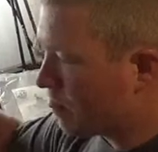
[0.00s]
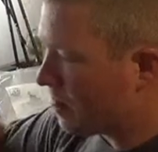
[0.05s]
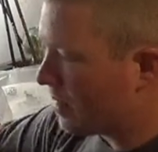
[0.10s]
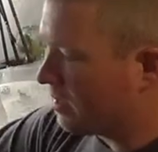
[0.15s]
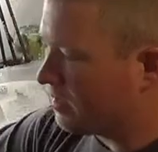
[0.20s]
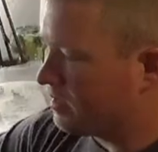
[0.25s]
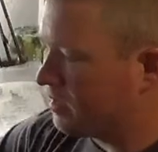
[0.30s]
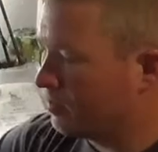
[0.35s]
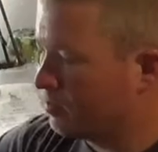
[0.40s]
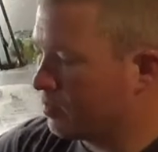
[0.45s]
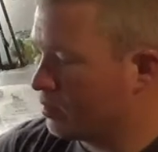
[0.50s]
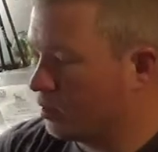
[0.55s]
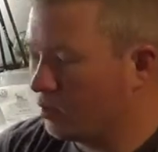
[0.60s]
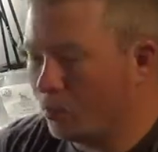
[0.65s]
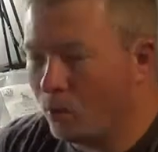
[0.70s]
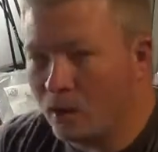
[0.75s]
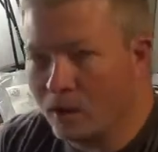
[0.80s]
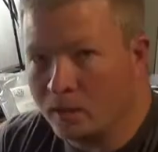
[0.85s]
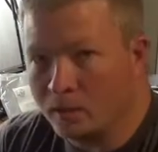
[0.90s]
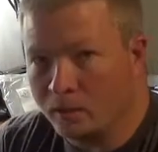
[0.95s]
I typically
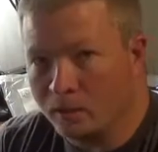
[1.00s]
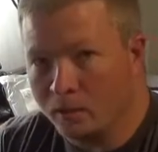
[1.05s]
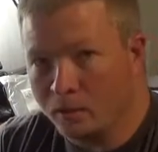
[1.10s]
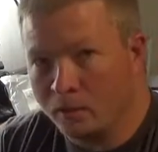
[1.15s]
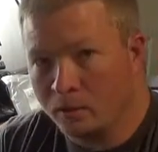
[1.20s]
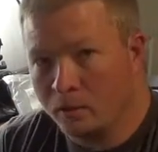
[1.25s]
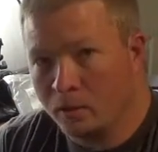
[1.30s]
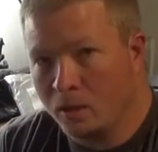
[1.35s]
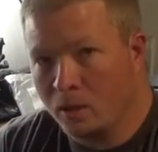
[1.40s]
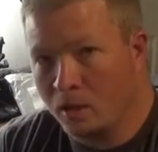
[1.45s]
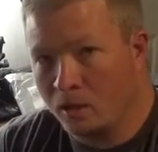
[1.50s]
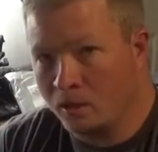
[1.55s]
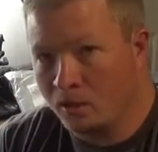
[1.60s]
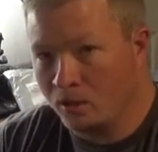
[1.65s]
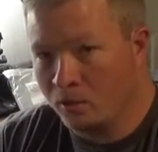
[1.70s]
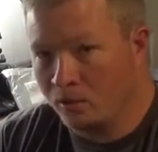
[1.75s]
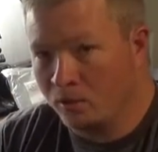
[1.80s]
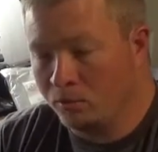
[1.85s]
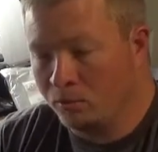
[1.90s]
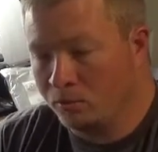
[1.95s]
wait and
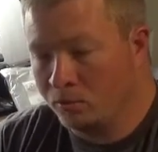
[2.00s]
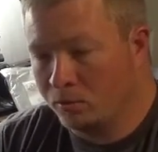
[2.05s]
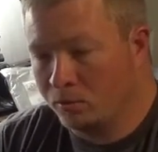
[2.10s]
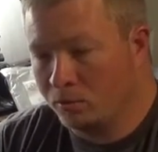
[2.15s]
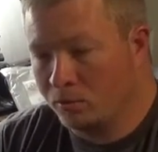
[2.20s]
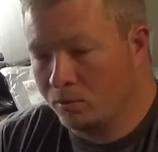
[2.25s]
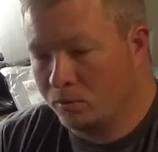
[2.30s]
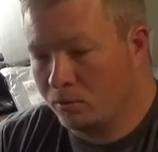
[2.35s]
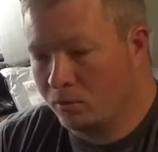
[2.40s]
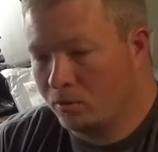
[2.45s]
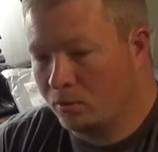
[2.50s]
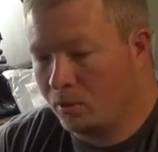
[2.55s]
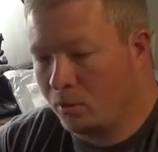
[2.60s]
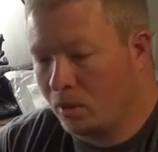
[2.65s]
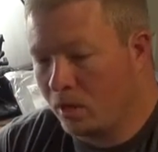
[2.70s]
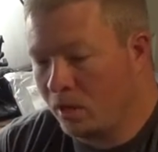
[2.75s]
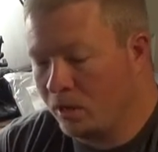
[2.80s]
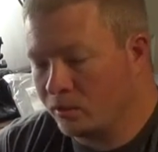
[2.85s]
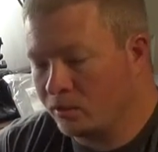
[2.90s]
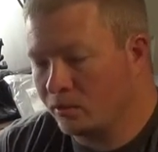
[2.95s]
use
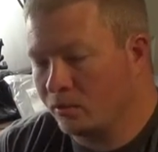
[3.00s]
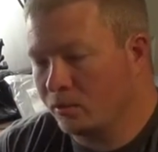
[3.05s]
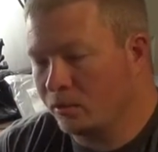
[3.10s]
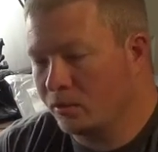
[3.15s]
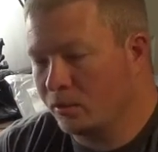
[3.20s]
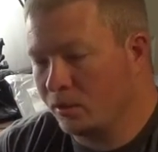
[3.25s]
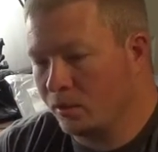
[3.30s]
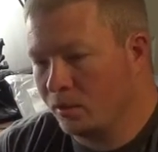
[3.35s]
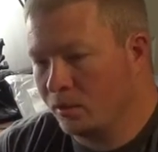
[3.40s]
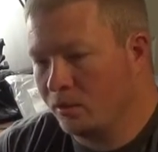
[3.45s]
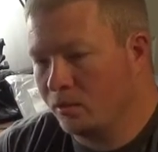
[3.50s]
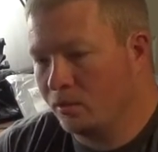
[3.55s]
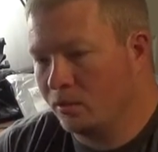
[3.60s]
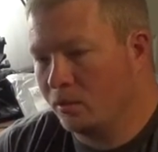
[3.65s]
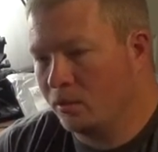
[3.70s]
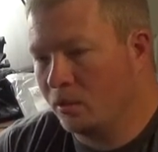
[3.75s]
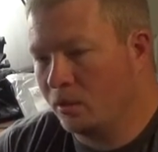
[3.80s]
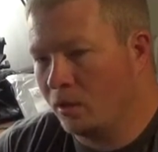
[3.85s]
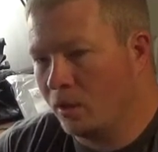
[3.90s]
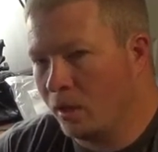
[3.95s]
estrus scent
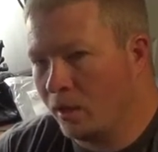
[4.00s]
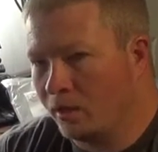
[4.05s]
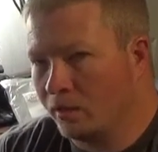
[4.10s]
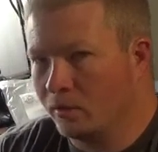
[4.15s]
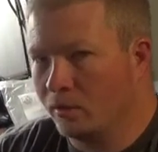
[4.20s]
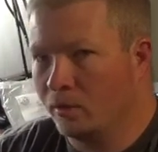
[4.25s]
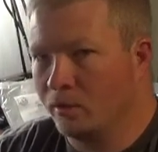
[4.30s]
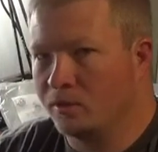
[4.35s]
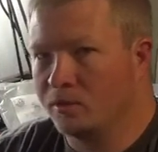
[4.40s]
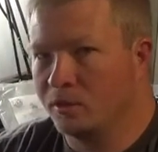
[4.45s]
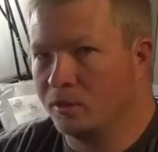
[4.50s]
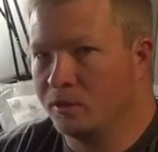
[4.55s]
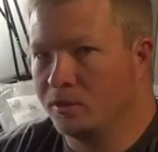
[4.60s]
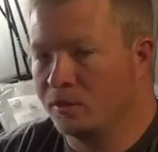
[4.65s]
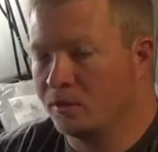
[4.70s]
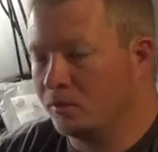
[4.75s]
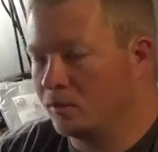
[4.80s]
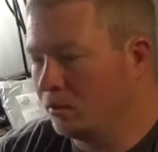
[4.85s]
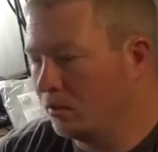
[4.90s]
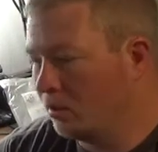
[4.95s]
later in
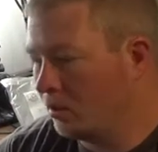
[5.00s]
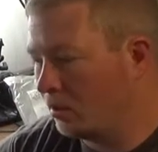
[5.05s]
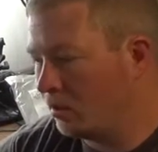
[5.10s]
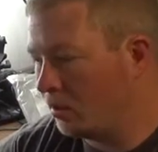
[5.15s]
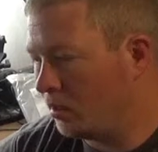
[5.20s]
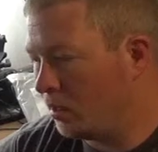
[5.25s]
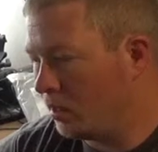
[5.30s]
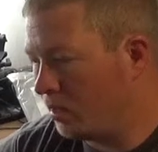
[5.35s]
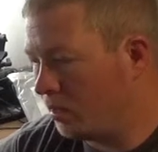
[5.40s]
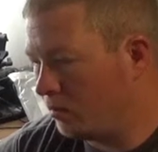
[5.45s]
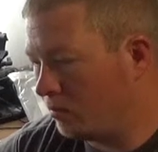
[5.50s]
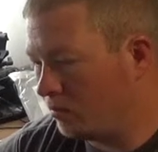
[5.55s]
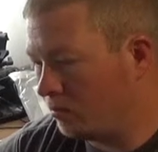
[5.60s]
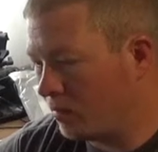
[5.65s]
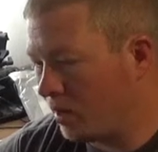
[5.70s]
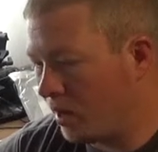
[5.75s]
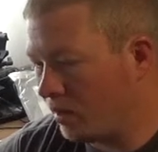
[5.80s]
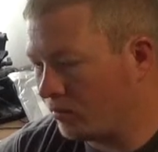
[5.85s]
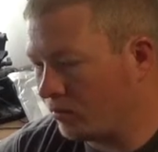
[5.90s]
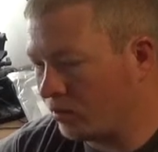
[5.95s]
season
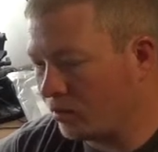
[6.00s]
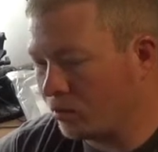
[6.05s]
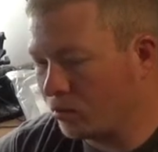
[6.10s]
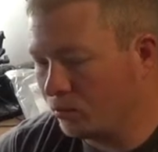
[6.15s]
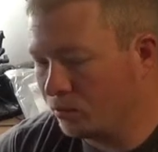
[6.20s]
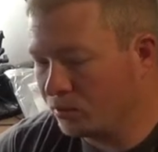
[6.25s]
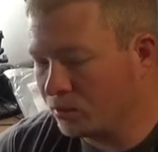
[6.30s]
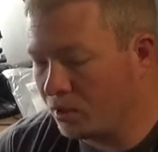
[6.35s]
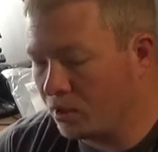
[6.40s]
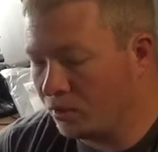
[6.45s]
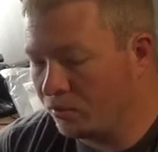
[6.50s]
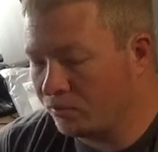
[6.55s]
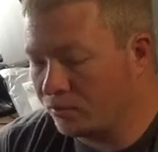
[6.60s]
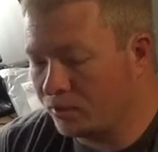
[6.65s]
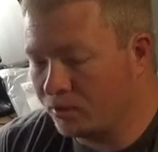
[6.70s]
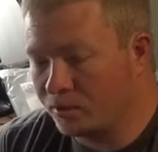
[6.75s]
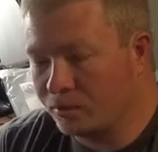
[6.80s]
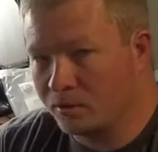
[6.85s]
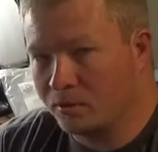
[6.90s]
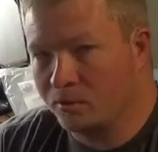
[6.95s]
after it cools off,
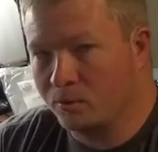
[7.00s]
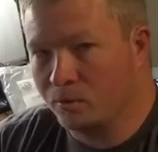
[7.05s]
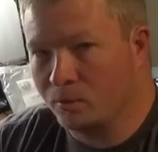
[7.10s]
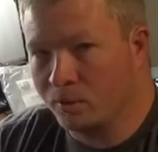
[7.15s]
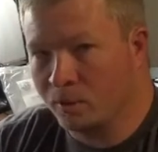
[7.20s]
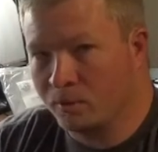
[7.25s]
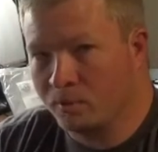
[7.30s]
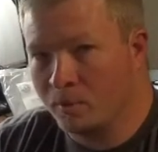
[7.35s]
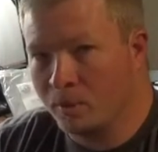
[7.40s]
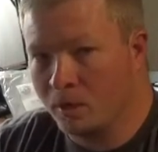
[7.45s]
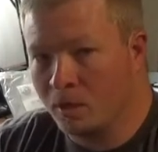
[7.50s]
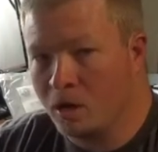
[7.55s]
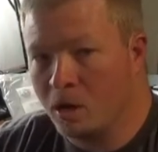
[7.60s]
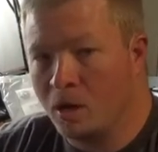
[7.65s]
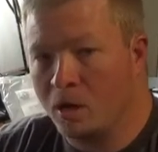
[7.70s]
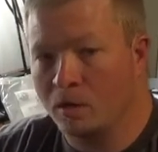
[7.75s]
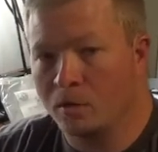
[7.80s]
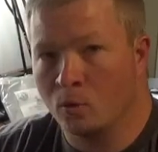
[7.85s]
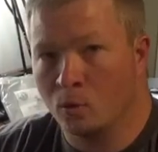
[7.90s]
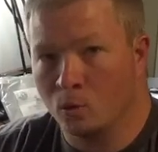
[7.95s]
because with it being
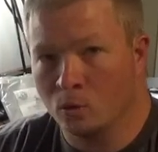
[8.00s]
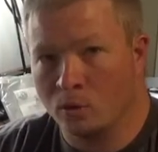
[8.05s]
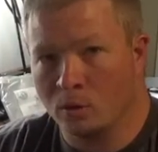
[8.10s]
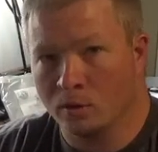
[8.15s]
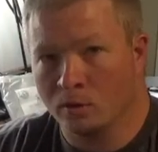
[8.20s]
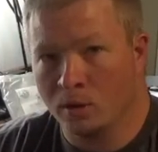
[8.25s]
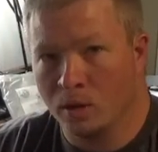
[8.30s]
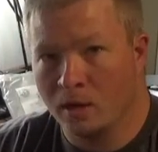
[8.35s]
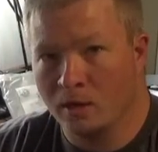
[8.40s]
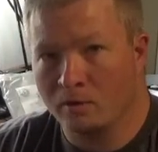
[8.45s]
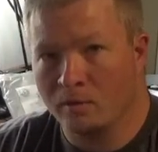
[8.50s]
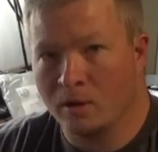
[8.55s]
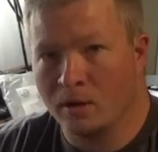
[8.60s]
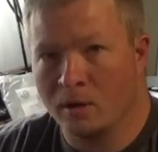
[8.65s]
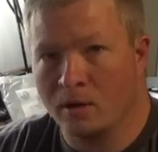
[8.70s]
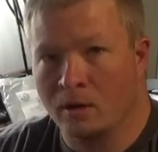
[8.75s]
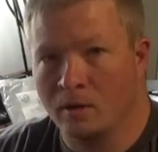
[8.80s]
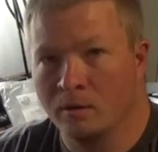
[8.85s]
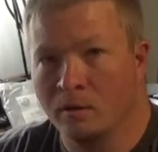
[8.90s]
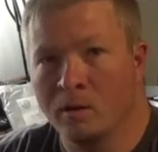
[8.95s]
hot in North Carolina right
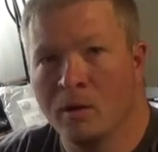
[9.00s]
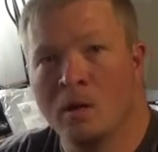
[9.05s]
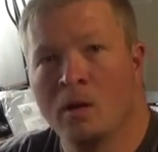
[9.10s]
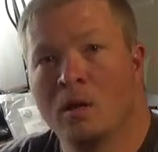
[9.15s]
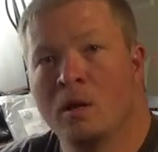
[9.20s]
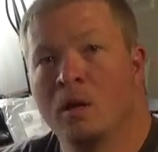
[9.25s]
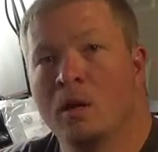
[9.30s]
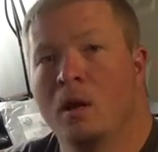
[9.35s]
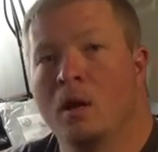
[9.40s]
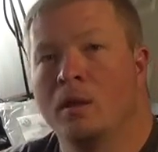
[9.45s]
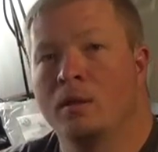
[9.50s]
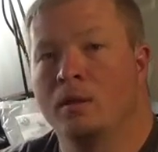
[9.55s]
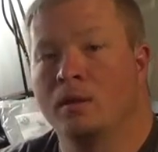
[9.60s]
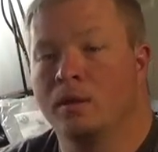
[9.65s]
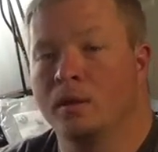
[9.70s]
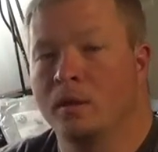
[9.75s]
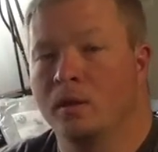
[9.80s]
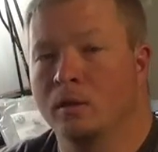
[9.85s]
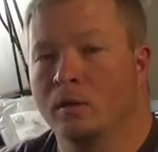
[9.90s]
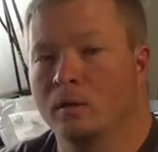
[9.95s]
now, the
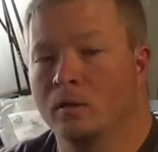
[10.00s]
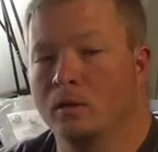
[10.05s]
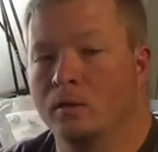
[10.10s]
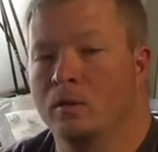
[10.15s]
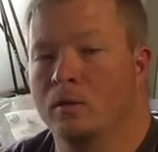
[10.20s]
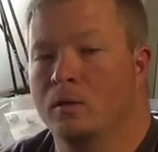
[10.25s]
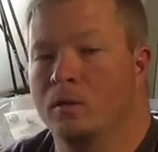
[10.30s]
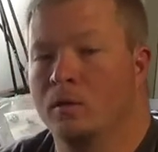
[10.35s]
deer